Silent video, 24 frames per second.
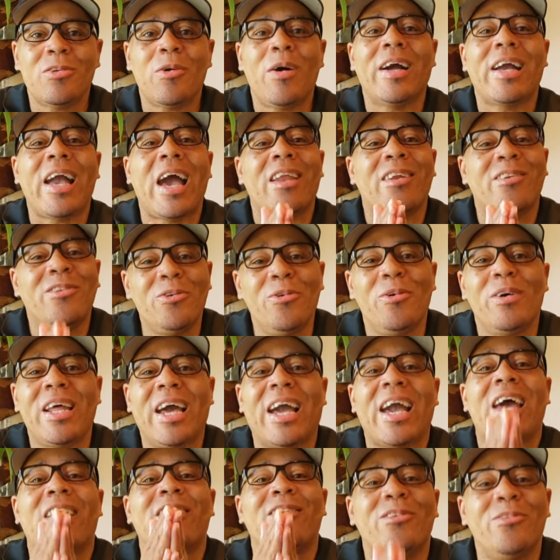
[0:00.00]
So I gotta do what
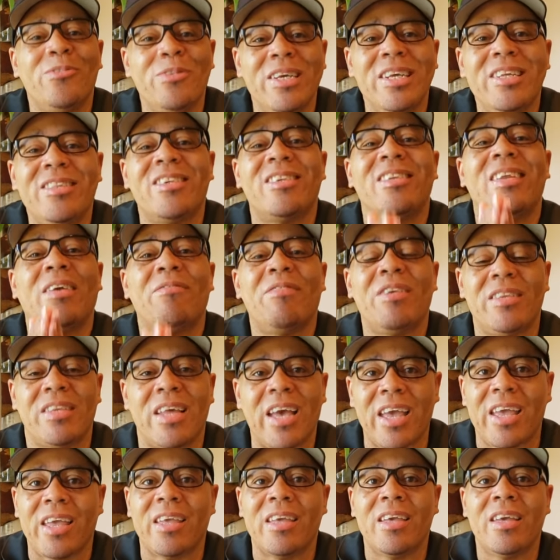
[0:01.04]
I gotta do each and every
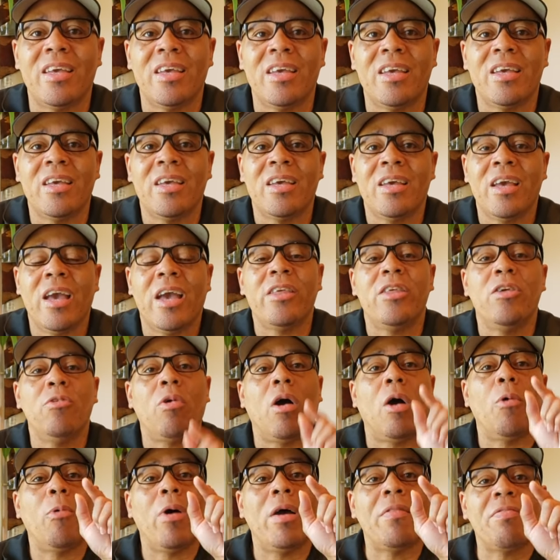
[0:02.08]
day. And you
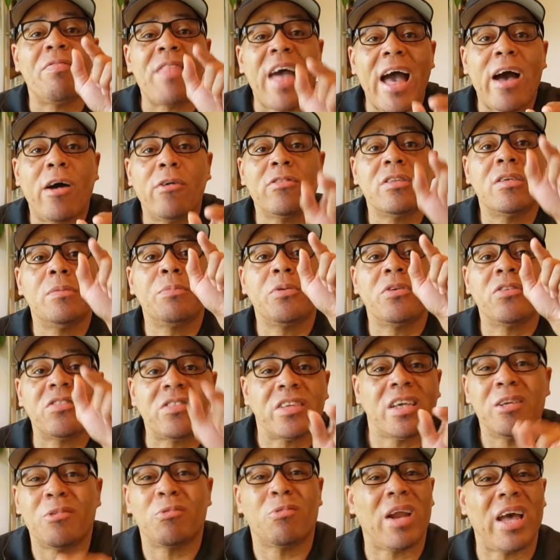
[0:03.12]
are
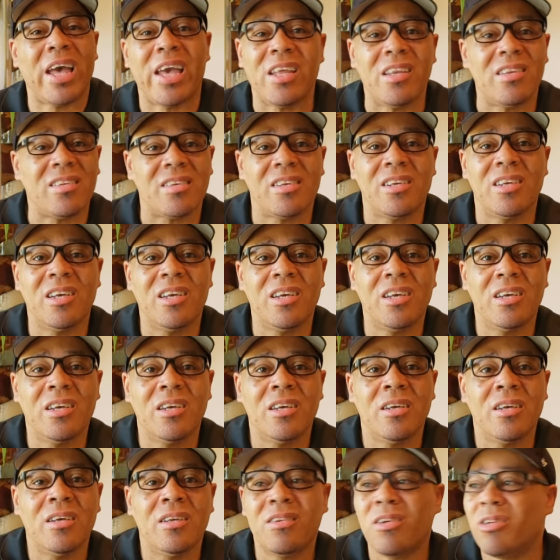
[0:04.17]
1000% right.
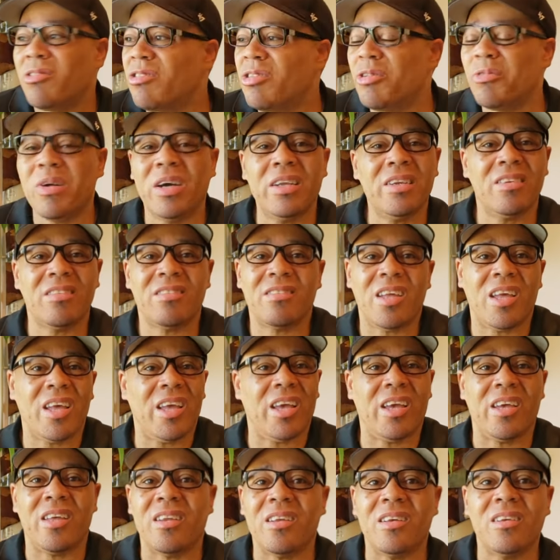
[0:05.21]
Don't you
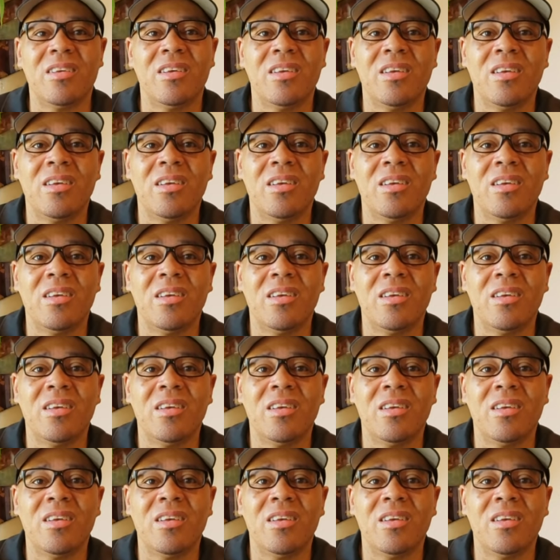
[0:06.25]
understand?